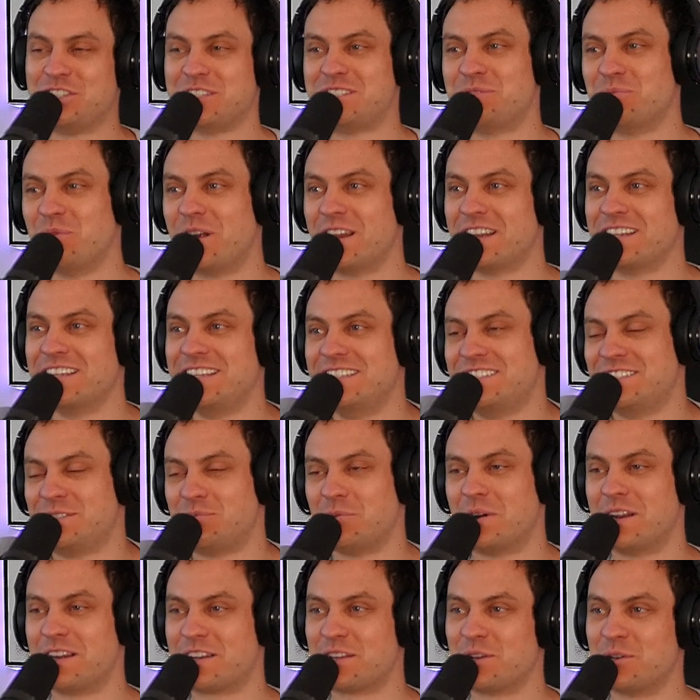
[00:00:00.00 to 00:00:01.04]
just wanted he just
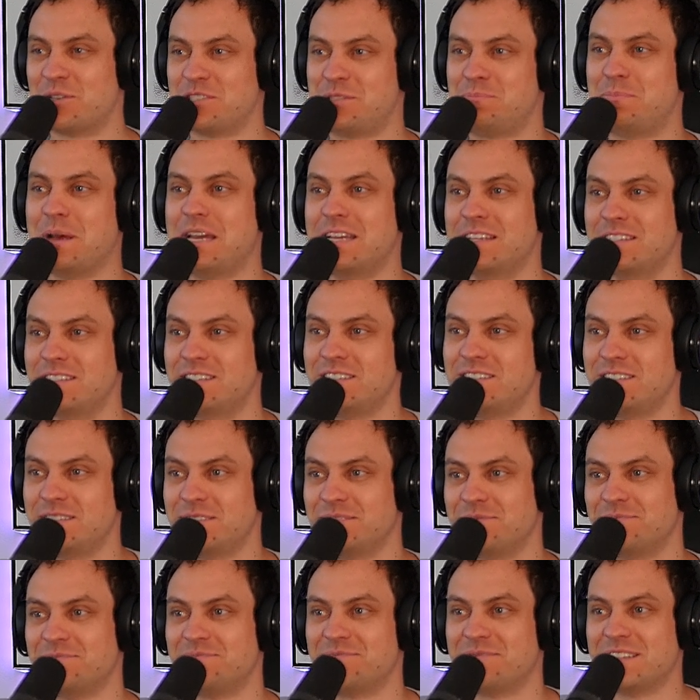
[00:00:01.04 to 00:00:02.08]
wanted to go to space.
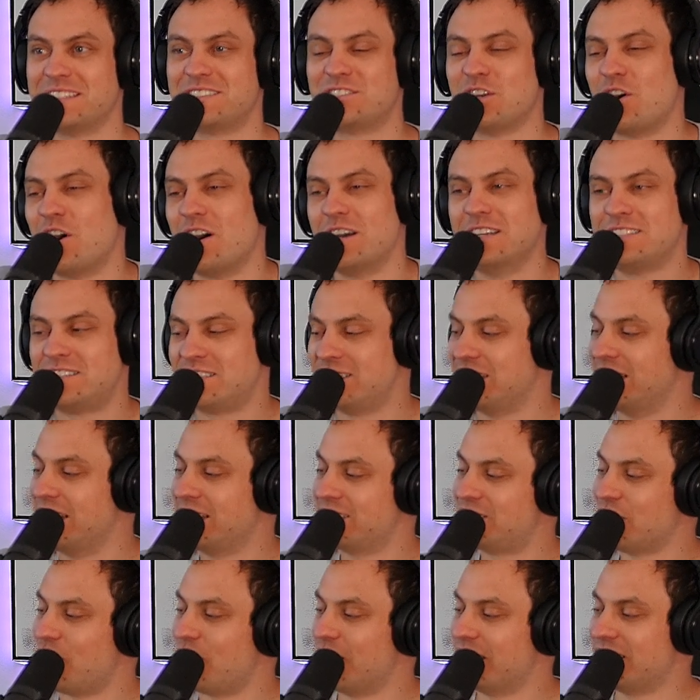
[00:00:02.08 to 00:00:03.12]
Yeah, he that's just wanted. He, yeah,
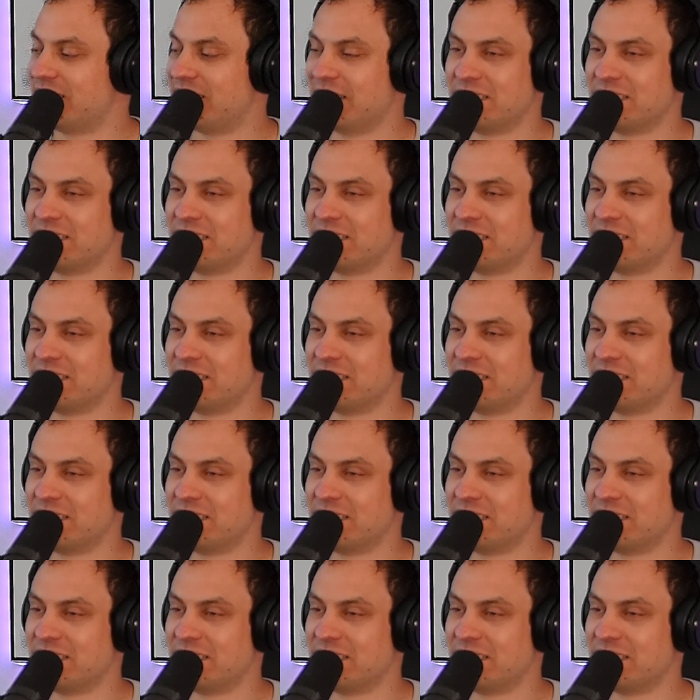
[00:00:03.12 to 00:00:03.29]
that's, that's his,